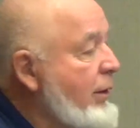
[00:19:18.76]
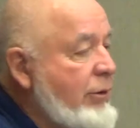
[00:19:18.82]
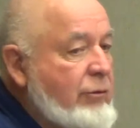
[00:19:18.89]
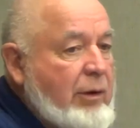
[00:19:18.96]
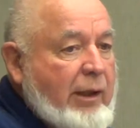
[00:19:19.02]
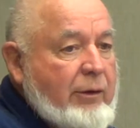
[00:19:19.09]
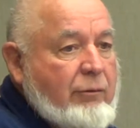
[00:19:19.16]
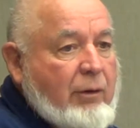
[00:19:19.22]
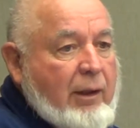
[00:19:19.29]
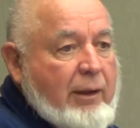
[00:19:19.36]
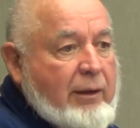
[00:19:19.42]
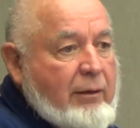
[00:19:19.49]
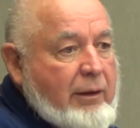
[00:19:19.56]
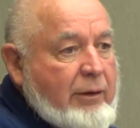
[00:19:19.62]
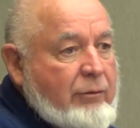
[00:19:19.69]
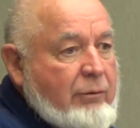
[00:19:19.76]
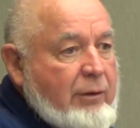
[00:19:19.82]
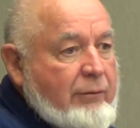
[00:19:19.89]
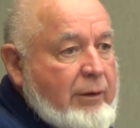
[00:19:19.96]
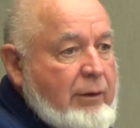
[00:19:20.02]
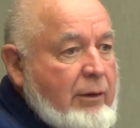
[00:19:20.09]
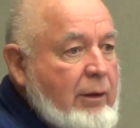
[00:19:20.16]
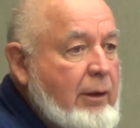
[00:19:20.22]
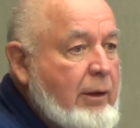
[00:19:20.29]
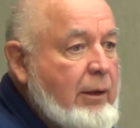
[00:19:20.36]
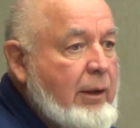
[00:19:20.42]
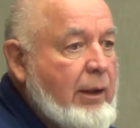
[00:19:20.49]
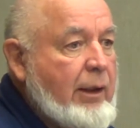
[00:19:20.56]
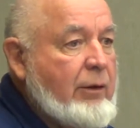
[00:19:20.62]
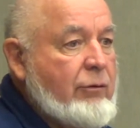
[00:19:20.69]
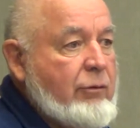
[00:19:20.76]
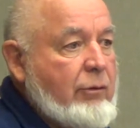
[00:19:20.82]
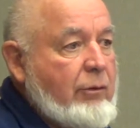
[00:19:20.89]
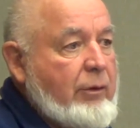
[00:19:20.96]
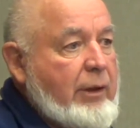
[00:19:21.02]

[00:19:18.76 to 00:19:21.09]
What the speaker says: hydraulically driven, and so